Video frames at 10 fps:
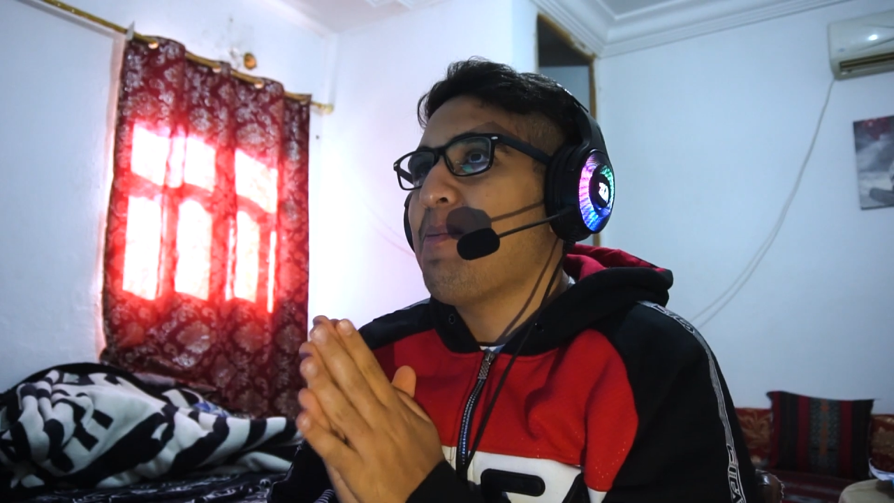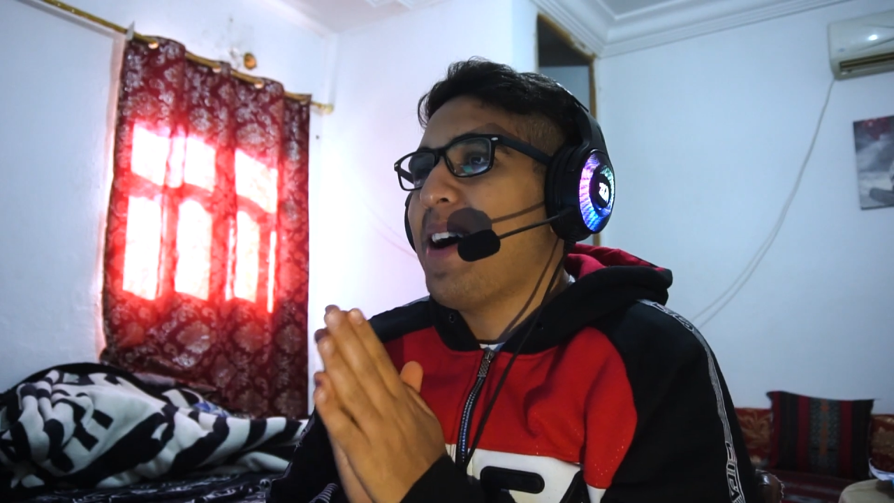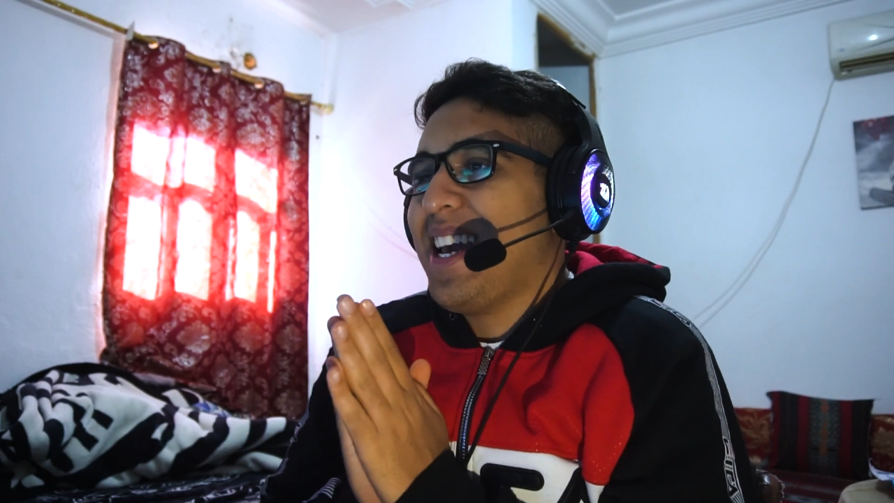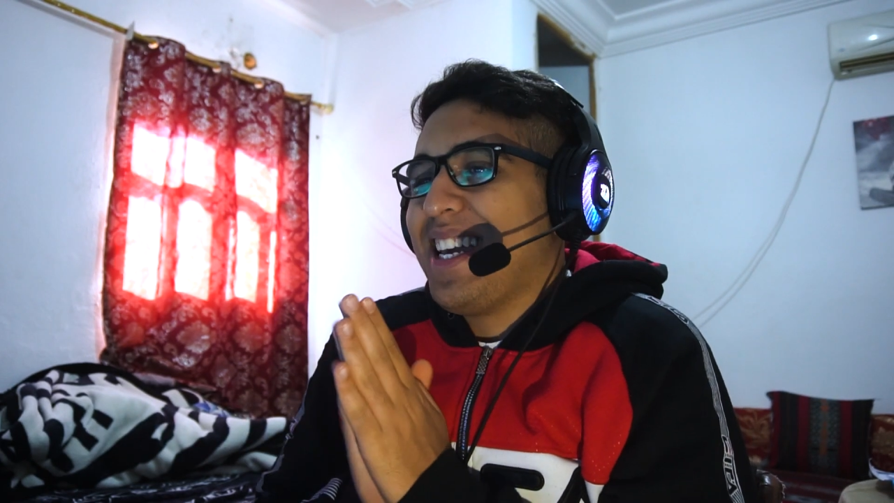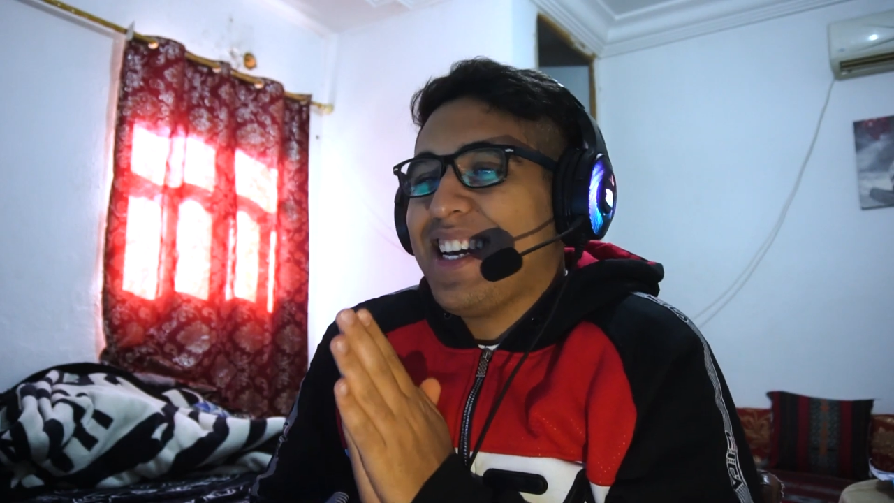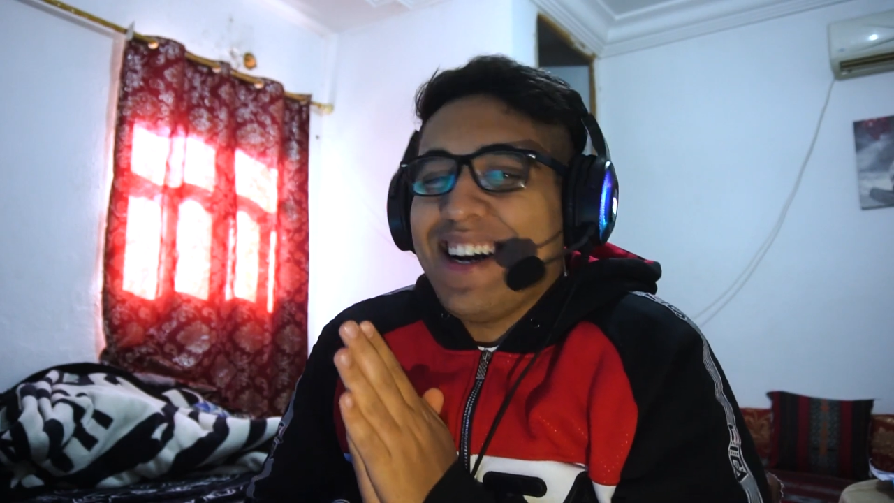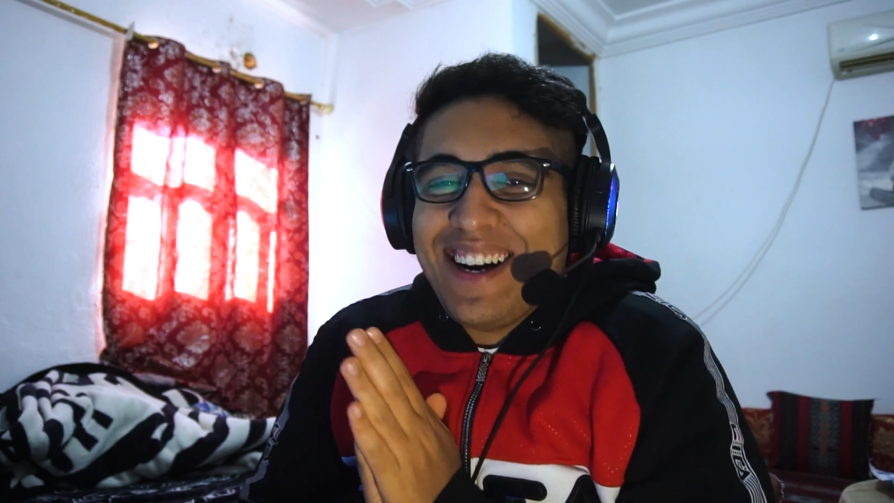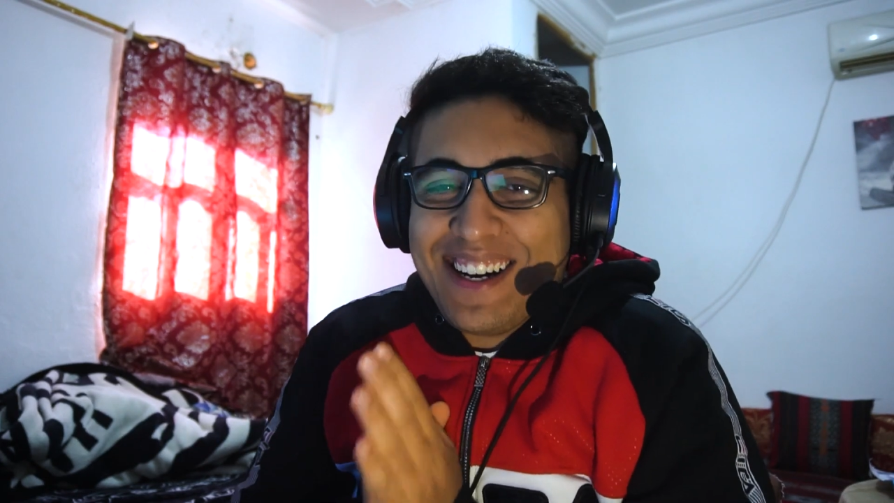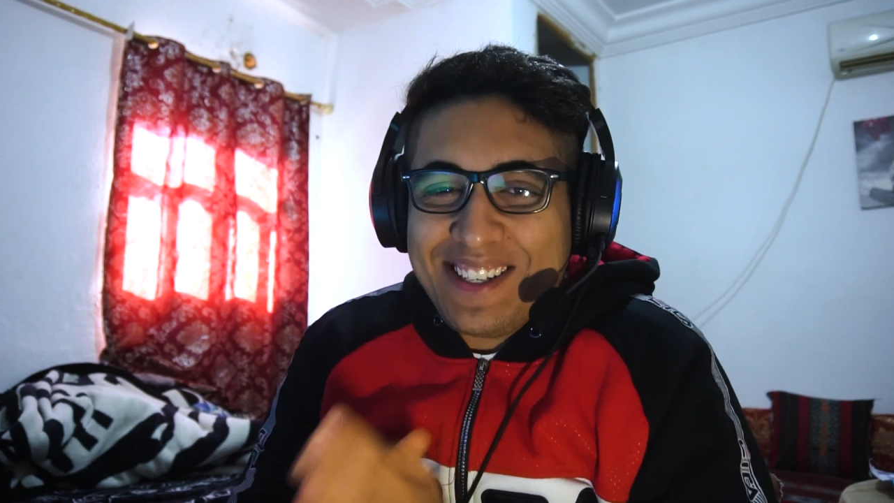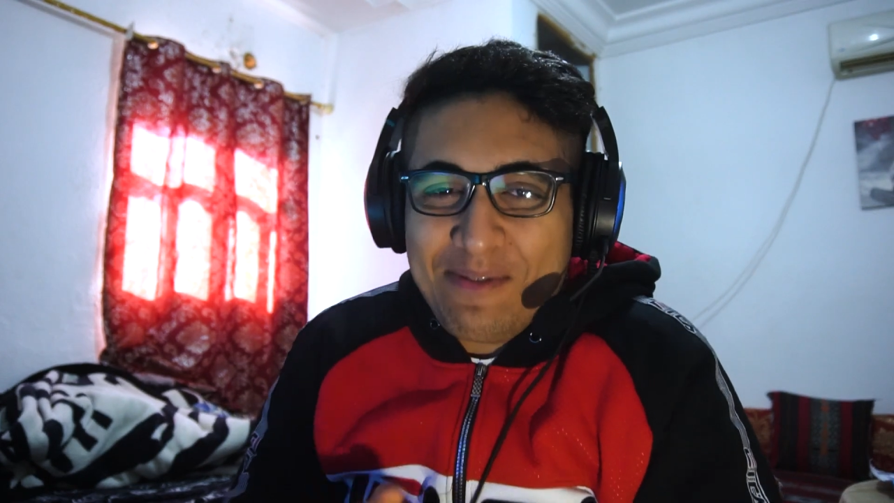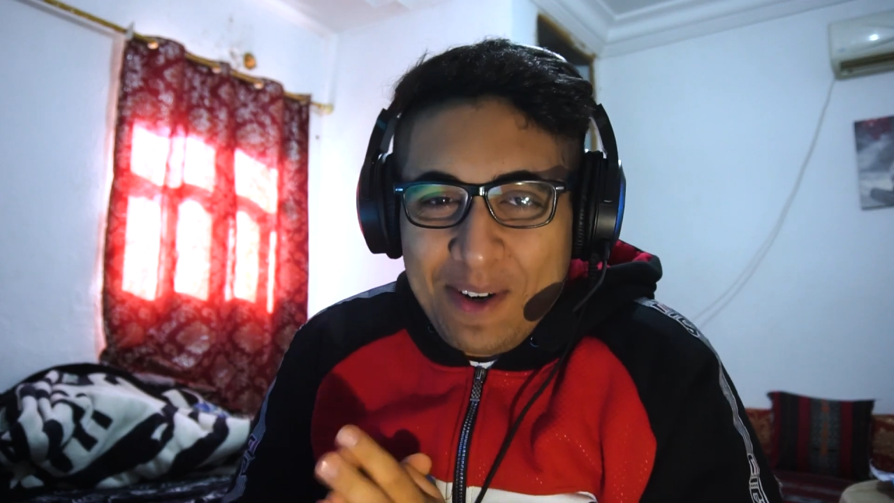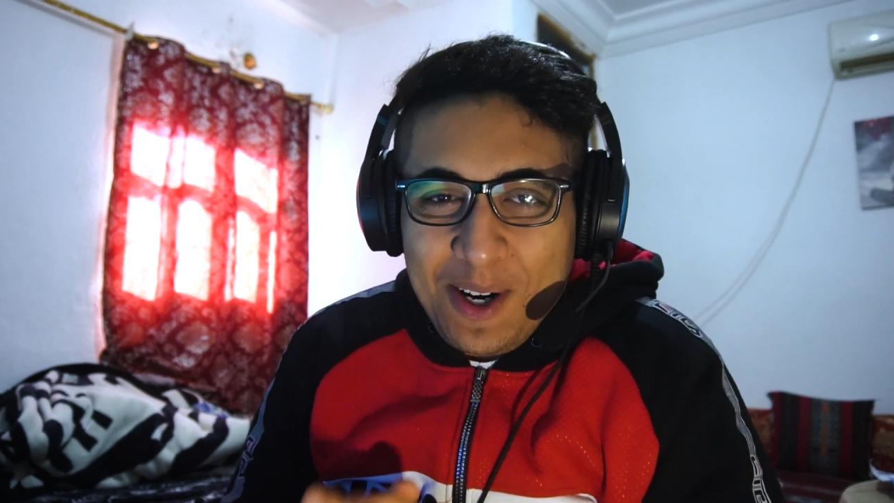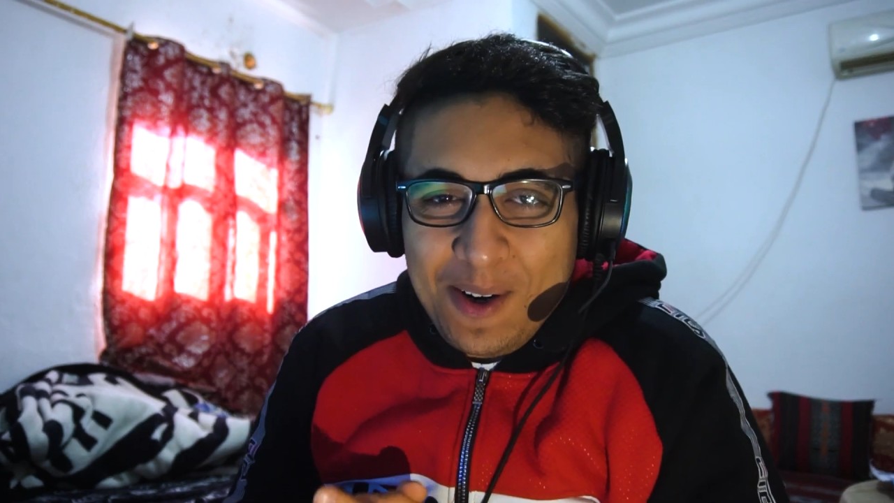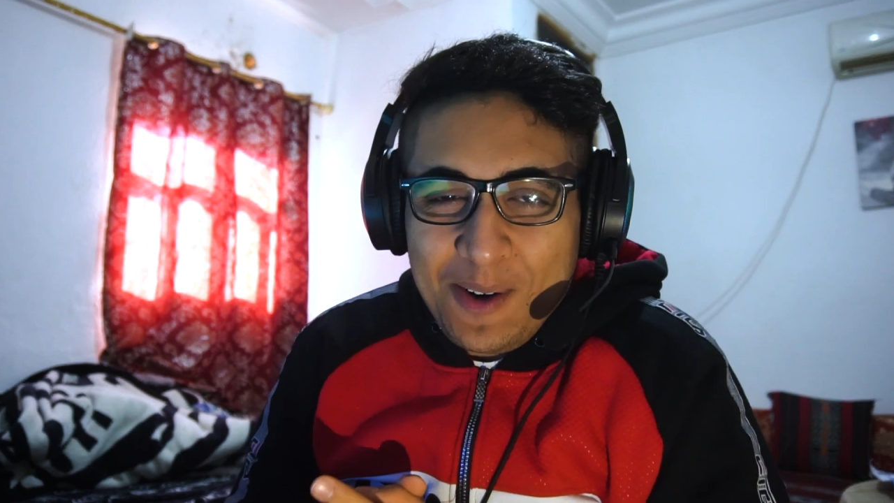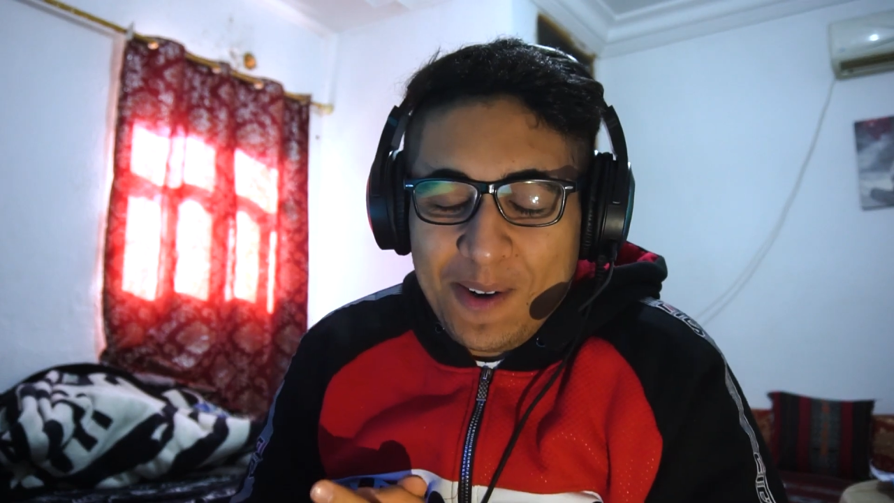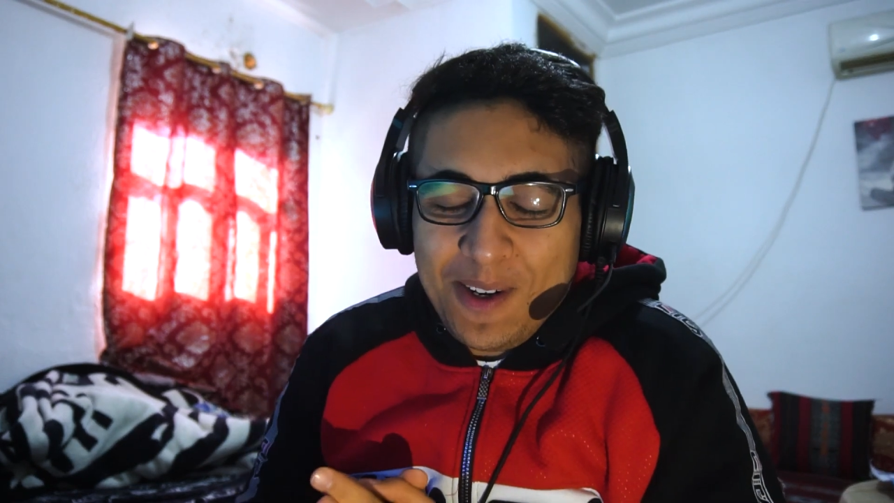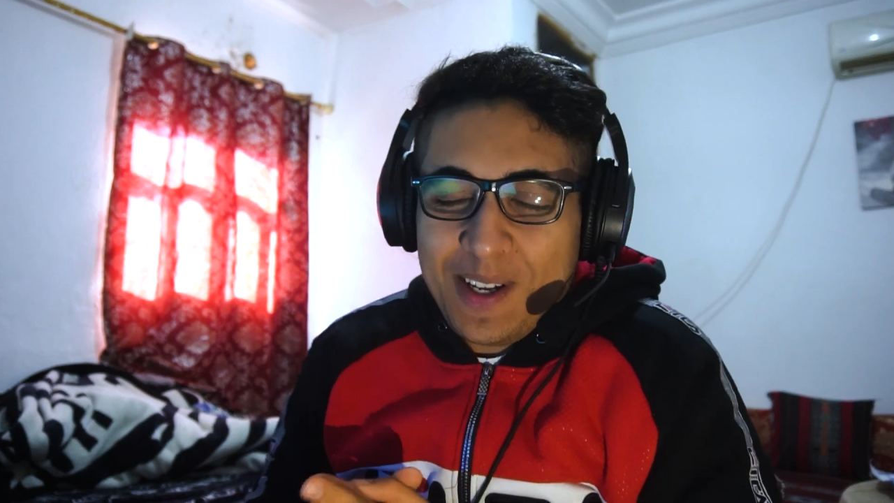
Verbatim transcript: my god, bro.